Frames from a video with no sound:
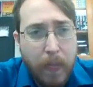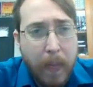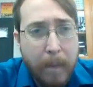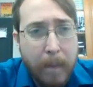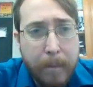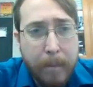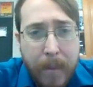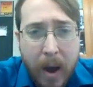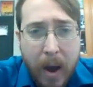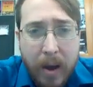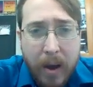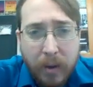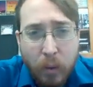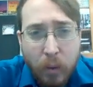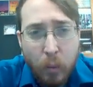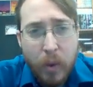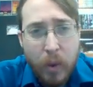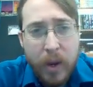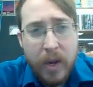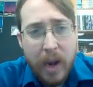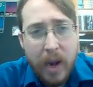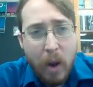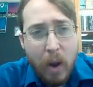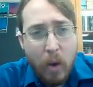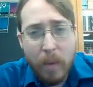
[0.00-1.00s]
But we
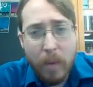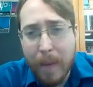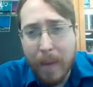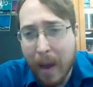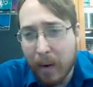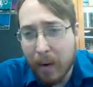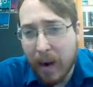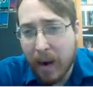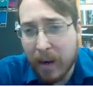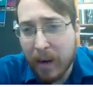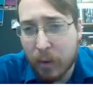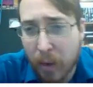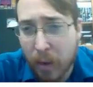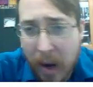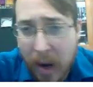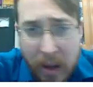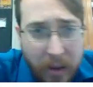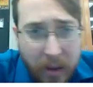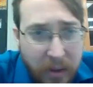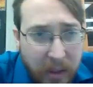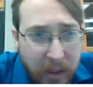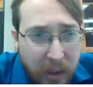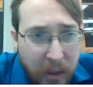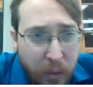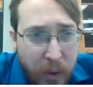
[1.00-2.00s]
know about
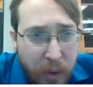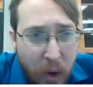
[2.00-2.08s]
hydrolysis.